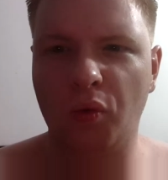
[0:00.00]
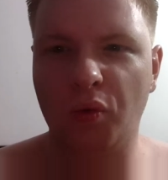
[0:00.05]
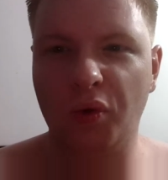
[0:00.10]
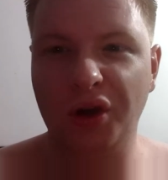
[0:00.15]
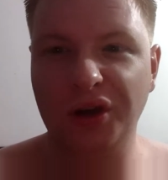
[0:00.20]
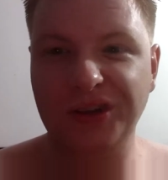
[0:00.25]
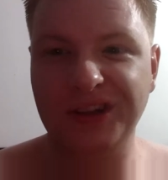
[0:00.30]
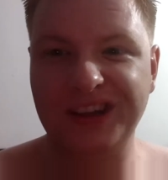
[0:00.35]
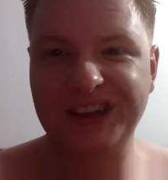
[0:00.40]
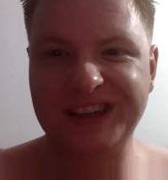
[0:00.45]

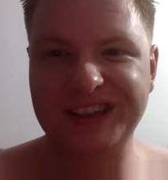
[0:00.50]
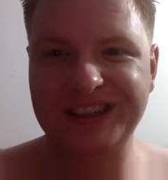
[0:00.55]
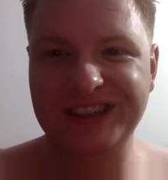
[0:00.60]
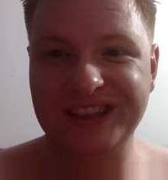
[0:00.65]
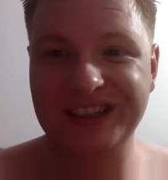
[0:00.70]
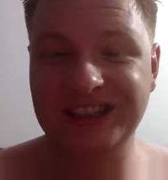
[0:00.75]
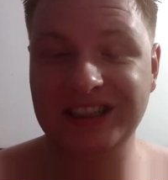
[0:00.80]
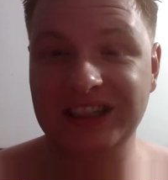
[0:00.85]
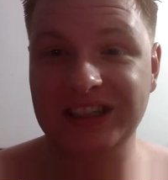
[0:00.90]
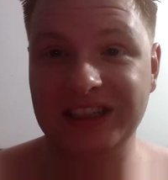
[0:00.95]
Well
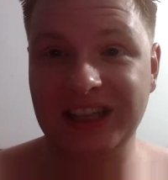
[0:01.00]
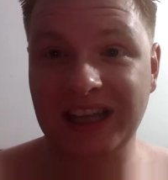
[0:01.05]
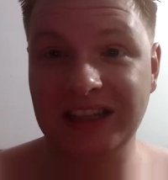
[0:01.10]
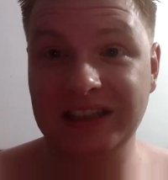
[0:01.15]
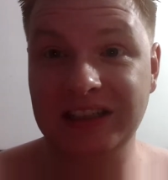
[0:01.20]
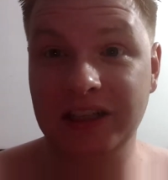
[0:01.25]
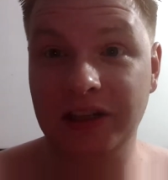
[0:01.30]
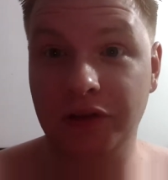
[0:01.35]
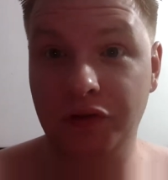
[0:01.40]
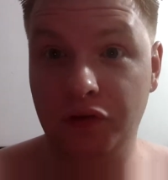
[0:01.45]
then, this is
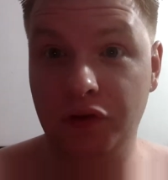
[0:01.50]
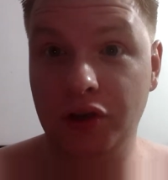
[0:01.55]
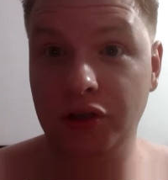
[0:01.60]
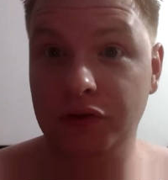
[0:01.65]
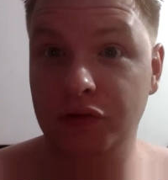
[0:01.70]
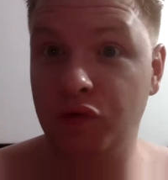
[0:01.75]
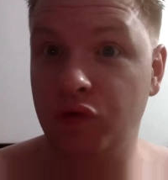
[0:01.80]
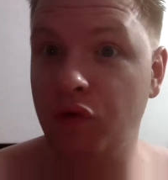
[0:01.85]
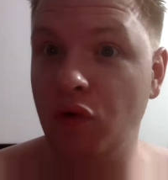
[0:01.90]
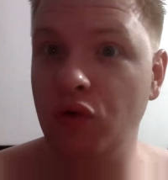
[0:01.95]
actually the
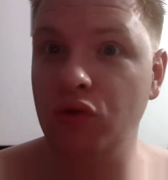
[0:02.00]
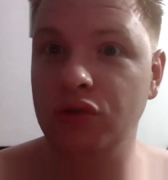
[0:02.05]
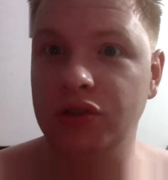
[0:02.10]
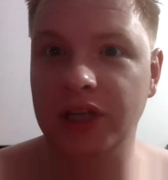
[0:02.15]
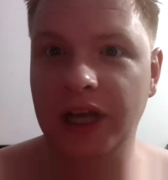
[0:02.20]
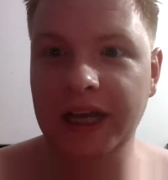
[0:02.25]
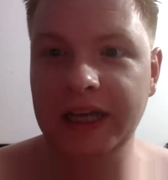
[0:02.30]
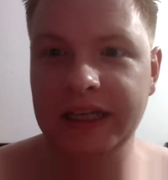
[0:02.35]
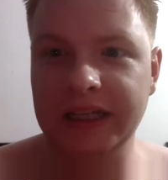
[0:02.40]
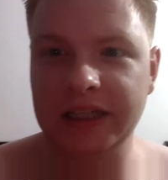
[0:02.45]
first full
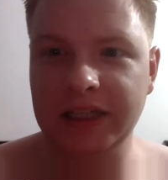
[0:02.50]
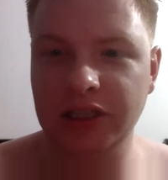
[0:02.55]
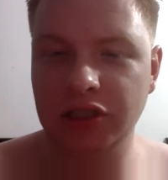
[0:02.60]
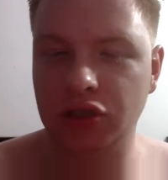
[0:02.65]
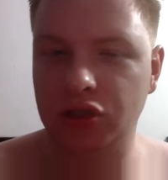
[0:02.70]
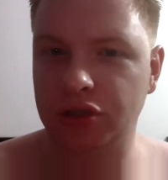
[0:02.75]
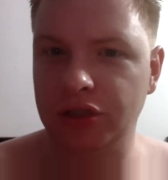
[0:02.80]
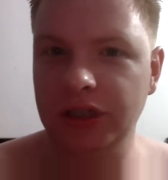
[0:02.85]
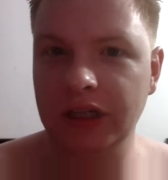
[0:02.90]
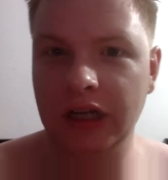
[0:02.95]
day
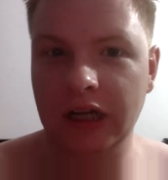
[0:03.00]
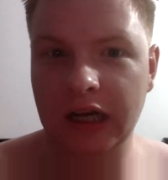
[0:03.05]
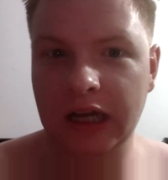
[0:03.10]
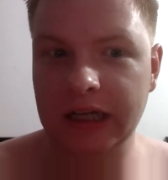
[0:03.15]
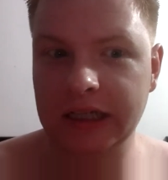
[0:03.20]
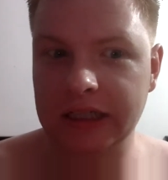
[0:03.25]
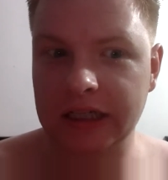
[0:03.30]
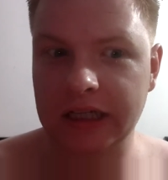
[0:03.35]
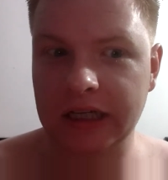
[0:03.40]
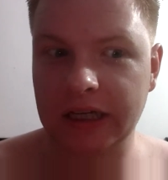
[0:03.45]
in Sri
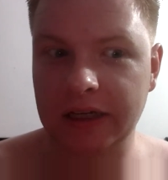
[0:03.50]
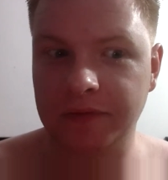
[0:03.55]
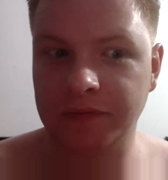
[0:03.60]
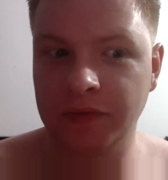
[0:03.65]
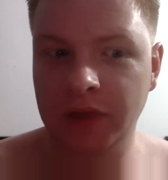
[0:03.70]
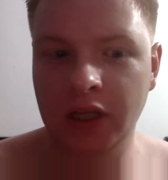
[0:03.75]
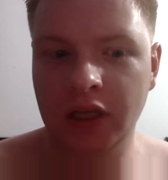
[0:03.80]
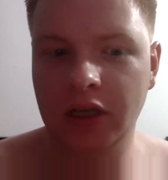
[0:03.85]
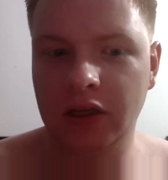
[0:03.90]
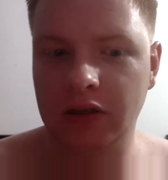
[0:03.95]
Lanka,
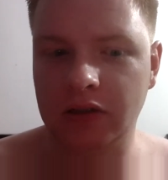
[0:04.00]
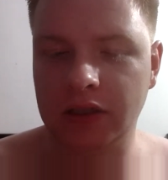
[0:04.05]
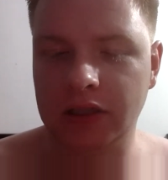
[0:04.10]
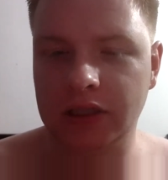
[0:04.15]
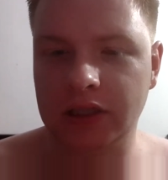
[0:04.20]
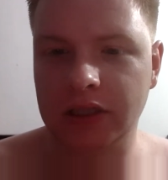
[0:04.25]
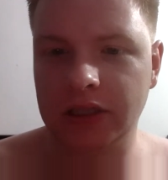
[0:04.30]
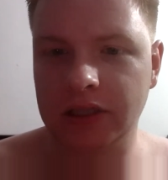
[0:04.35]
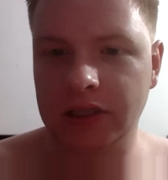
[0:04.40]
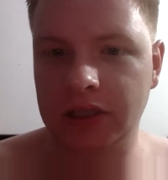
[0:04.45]

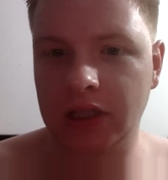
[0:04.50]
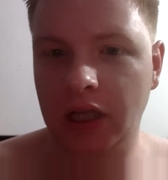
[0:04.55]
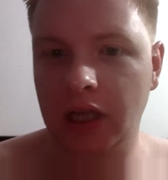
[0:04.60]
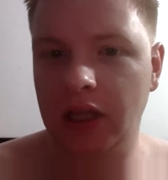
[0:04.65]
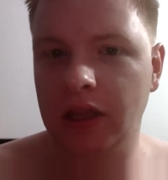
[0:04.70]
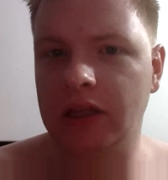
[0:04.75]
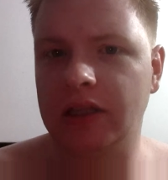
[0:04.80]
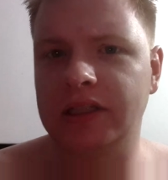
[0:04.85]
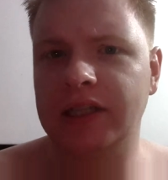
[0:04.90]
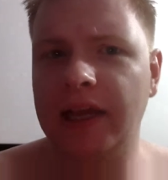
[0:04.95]
which is
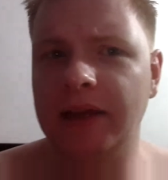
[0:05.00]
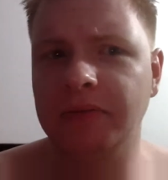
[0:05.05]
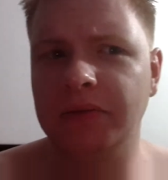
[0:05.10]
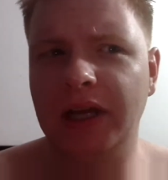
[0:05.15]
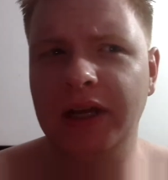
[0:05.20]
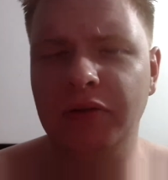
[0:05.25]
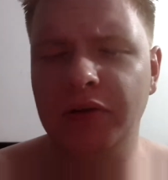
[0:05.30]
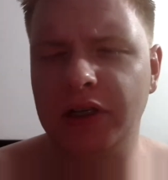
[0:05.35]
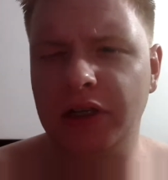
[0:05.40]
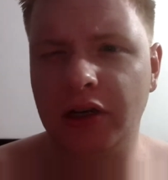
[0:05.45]
the same
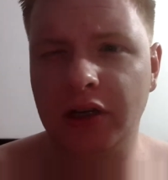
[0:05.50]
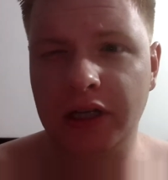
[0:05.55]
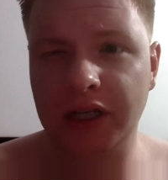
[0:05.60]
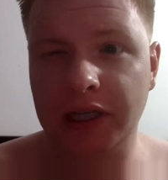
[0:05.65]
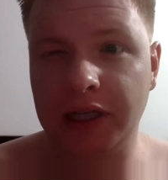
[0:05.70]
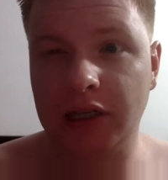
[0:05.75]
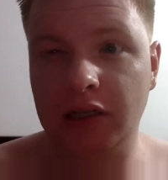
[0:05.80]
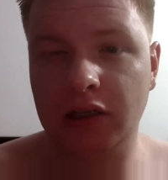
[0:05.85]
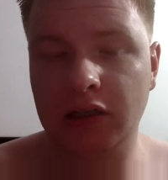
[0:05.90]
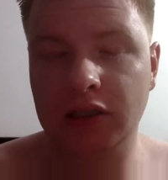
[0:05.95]
day we got
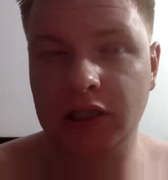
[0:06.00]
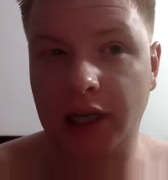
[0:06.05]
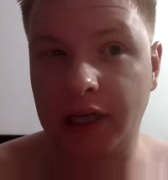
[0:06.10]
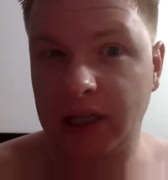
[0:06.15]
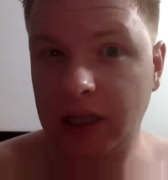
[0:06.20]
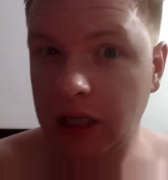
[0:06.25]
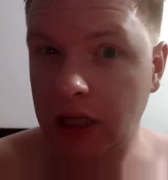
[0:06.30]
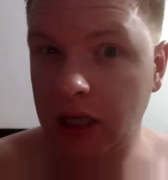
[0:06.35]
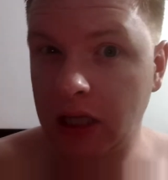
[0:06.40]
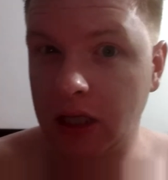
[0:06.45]
here,
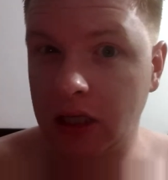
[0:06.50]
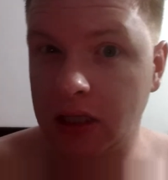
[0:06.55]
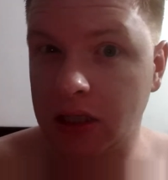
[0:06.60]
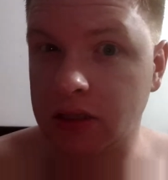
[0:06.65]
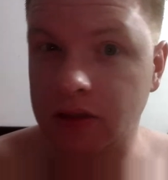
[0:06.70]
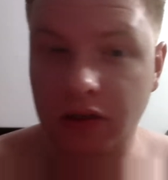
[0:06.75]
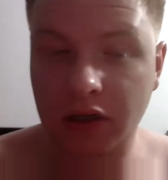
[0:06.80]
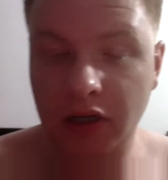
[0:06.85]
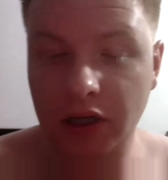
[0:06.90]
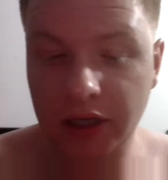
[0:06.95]
technically,
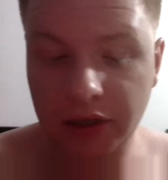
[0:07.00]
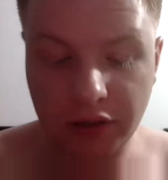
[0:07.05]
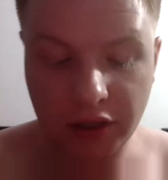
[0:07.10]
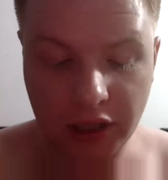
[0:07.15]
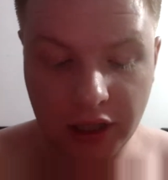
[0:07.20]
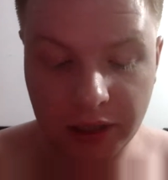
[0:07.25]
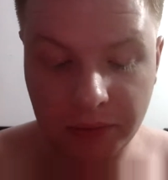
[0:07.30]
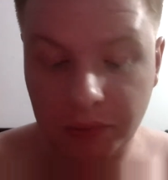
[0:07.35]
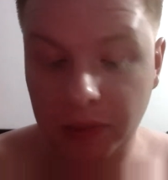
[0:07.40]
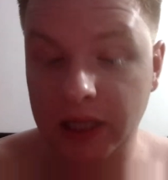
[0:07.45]
because we got here
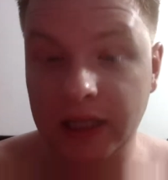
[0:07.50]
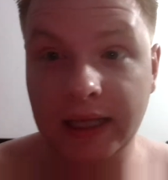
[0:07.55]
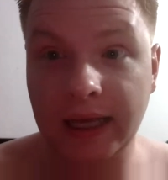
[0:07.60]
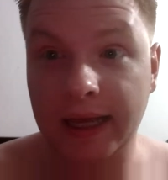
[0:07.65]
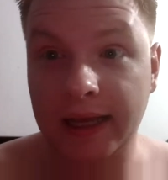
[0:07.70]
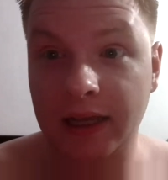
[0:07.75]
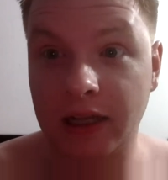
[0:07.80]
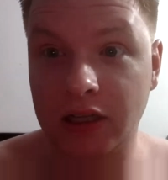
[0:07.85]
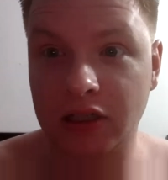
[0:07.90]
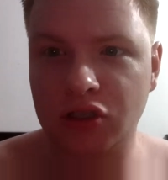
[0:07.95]
early, but
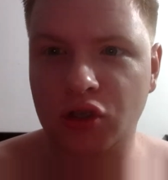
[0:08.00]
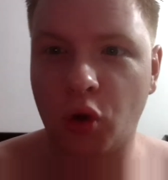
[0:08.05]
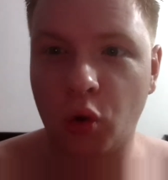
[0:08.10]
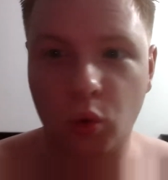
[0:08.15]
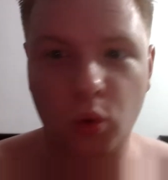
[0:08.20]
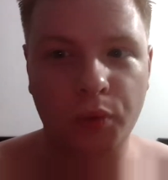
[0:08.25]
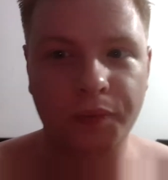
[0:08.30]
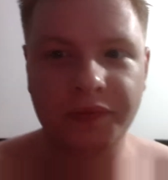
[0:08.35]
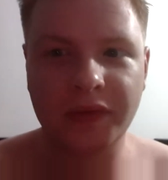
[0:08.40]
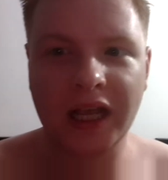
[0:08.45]
yeah,
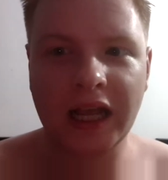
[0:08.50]
cool.